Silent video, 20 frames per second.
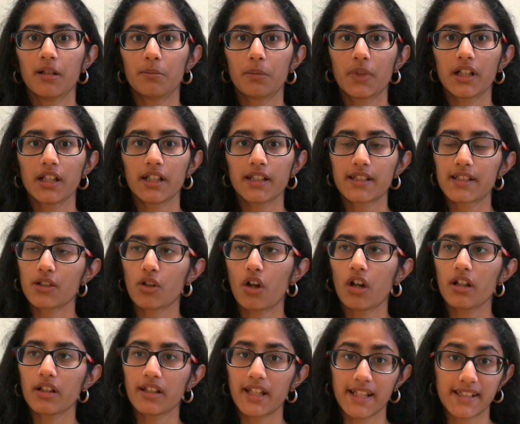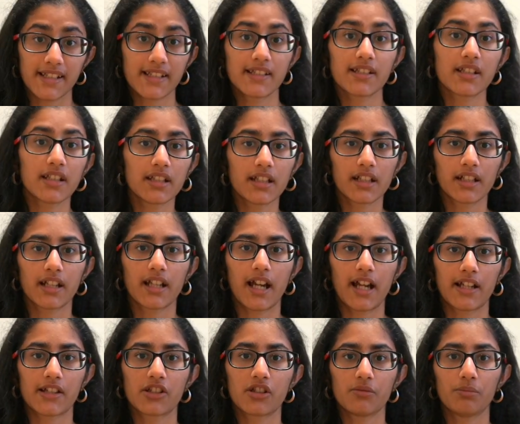But it's not necessary that it
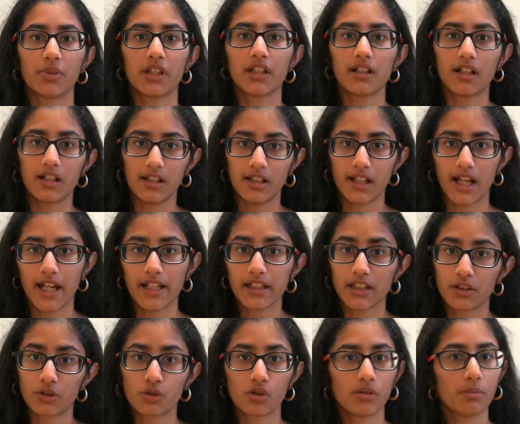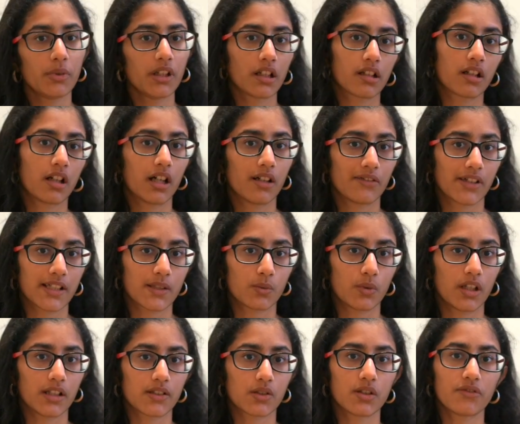has to be a line, it could be a curve as
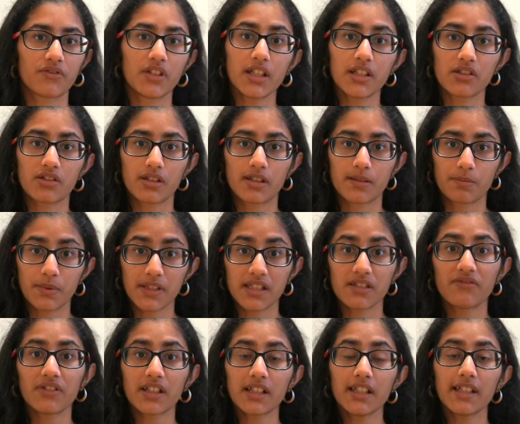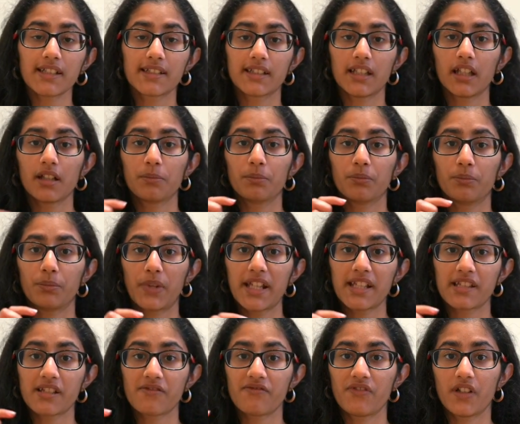well. So if they specifically say
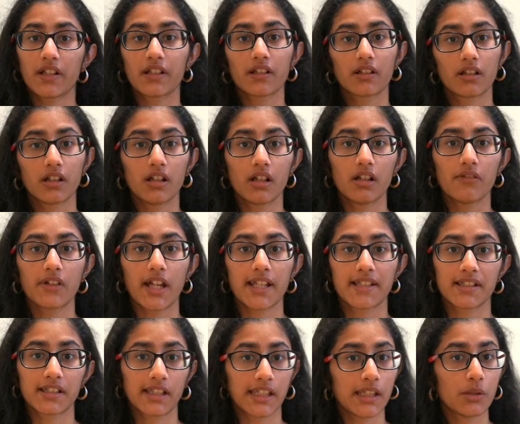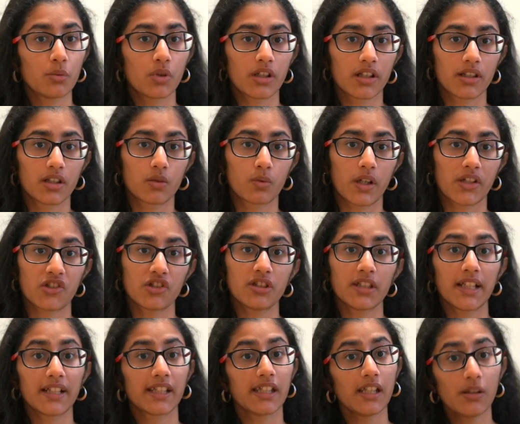best fit curve as a keyword in the question,
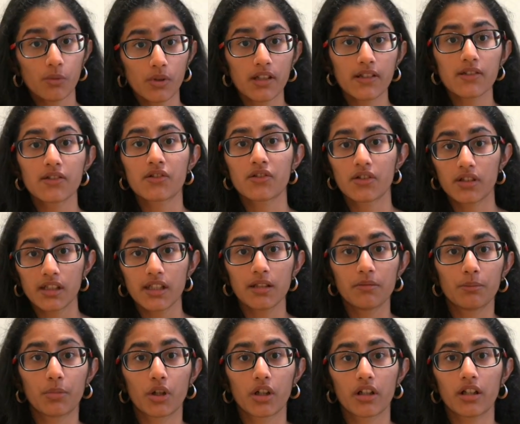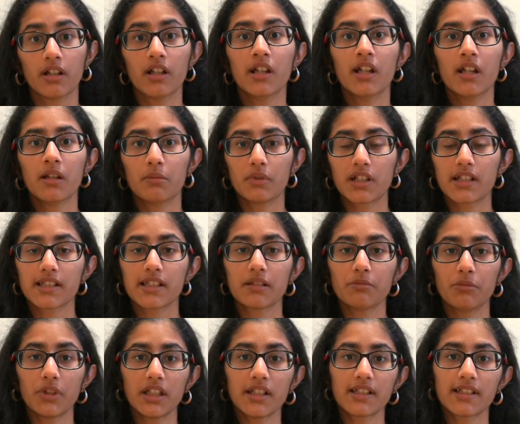that keyword is really important because
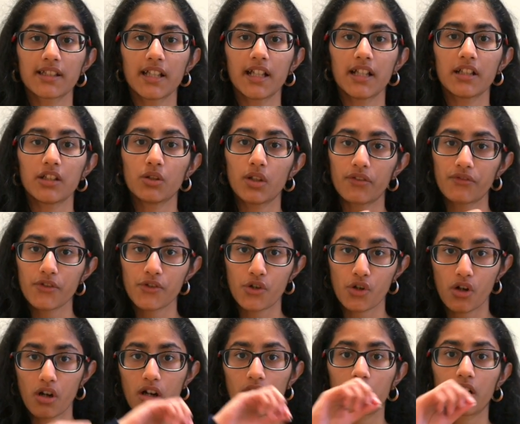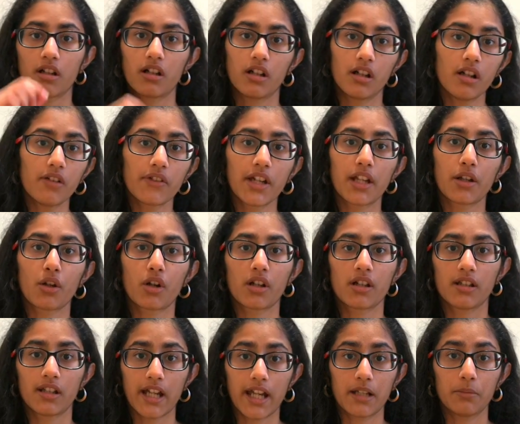it means that you have to draw a curve and not
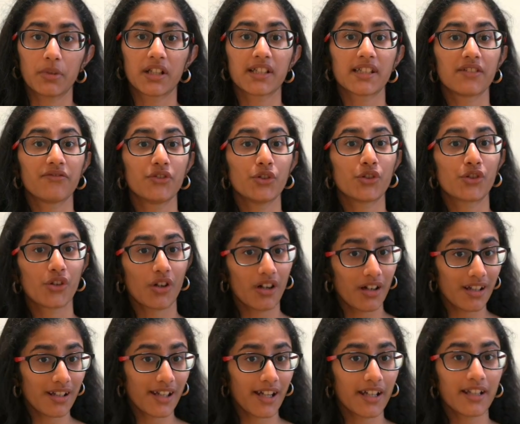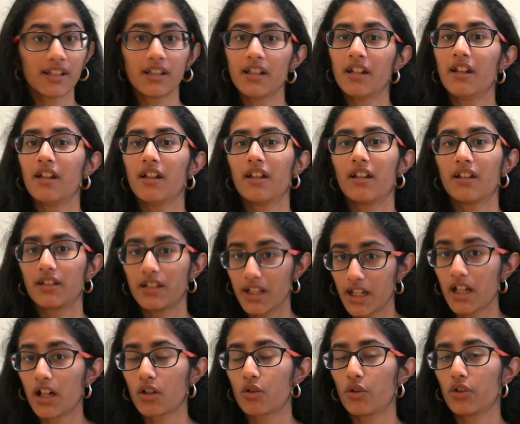a line because if you draw a line,
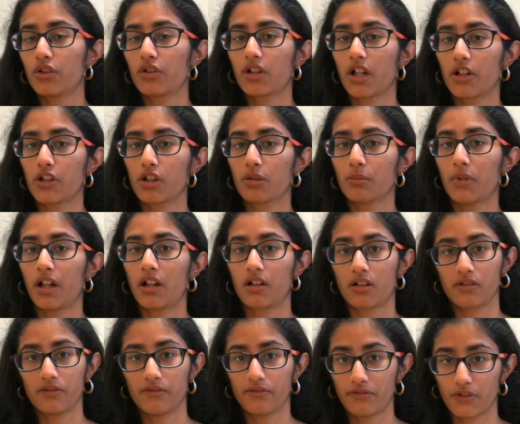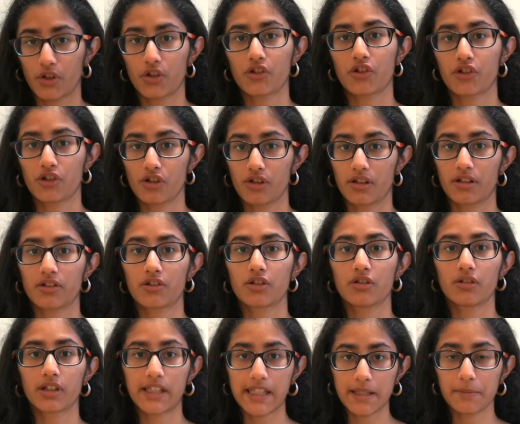they are going to cut your mark for sure.
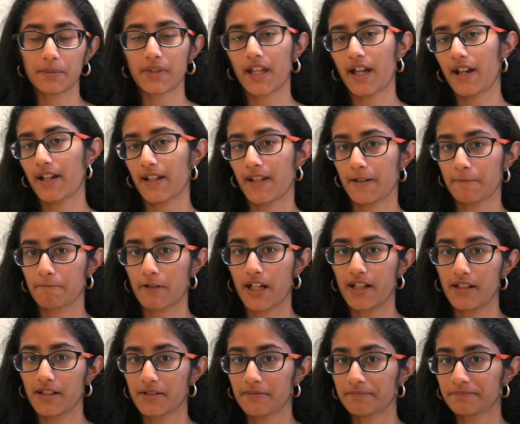So keep that in mind.